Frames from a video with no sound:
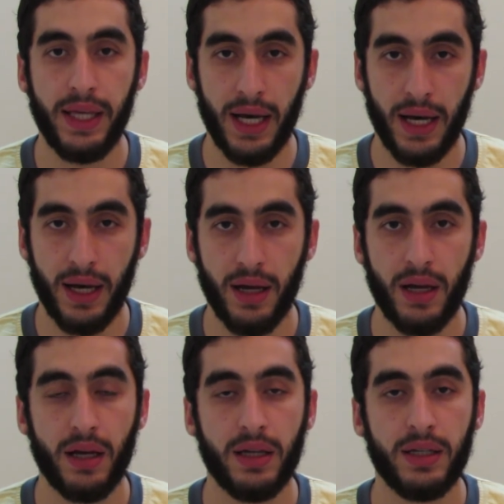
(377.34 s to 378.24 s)
Ya,
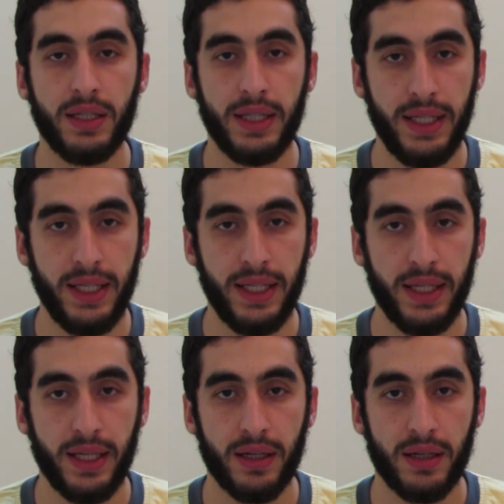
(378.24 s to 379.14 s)

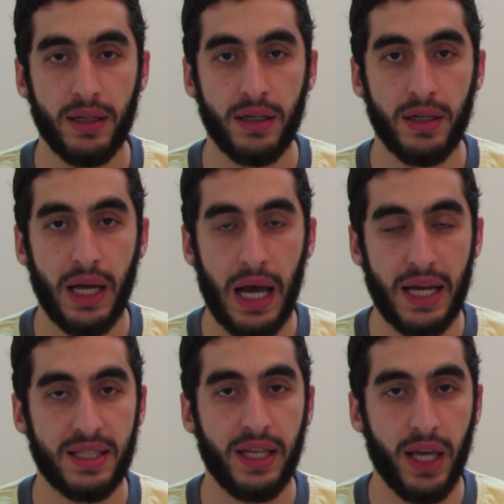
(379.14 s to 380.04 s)
yi,
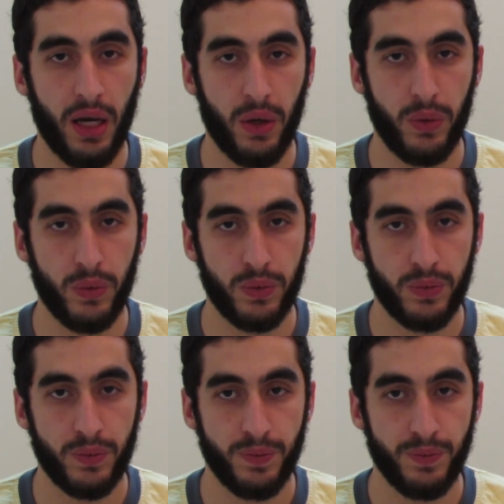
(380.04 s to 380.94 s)
as in yellow.
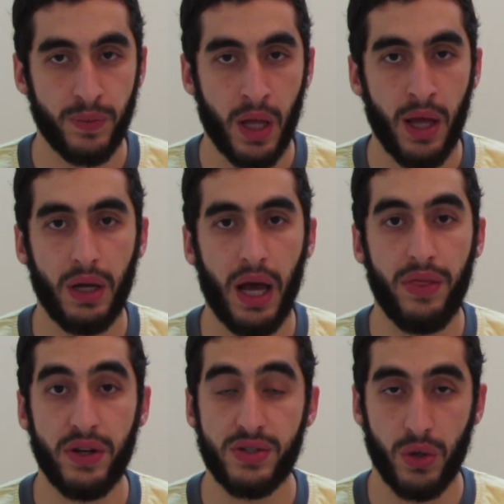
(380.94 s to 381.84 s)

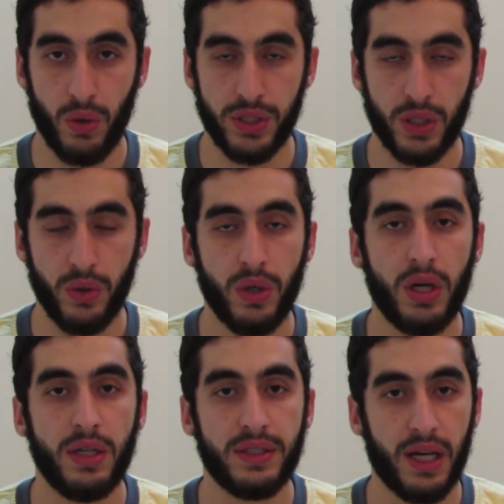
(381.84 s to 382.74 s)
And there is also
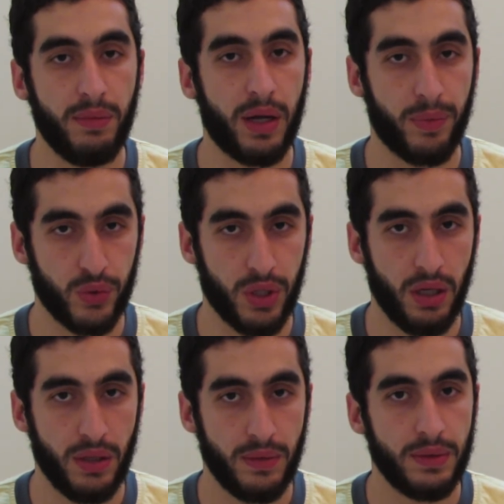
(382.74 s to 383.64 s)
ta
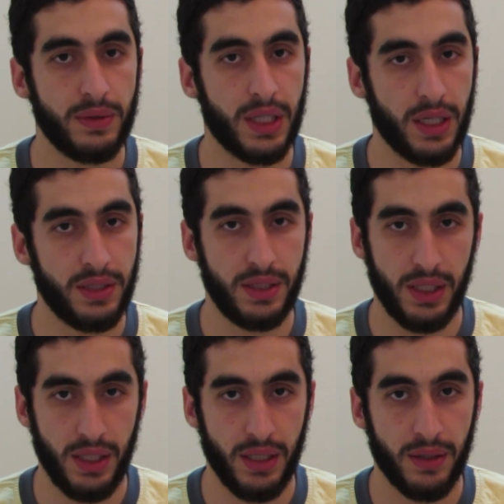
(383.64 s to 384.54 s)
marbuta, tight
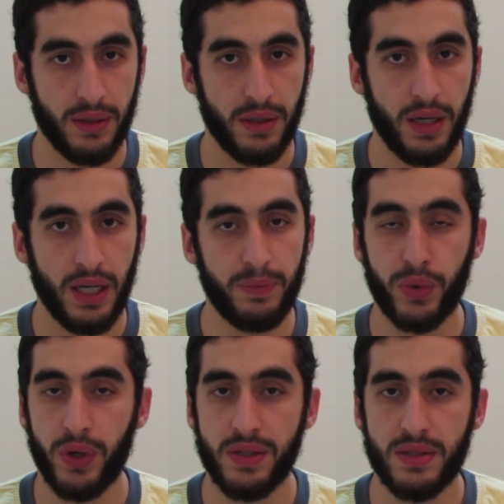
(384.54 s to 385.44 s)
T. It
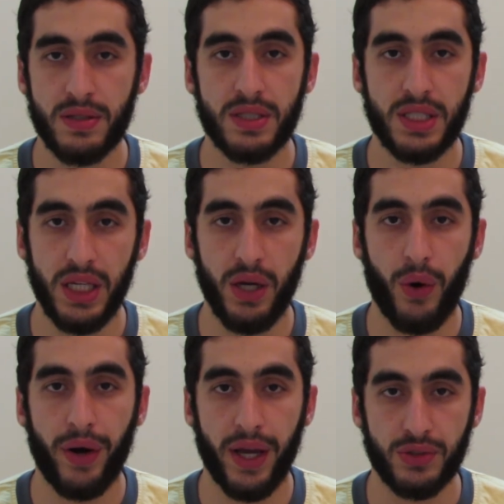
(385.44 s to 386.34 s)
pronounces T
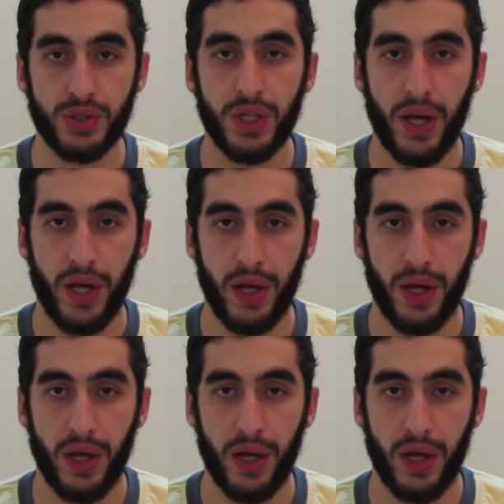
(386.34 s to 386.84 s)
or H.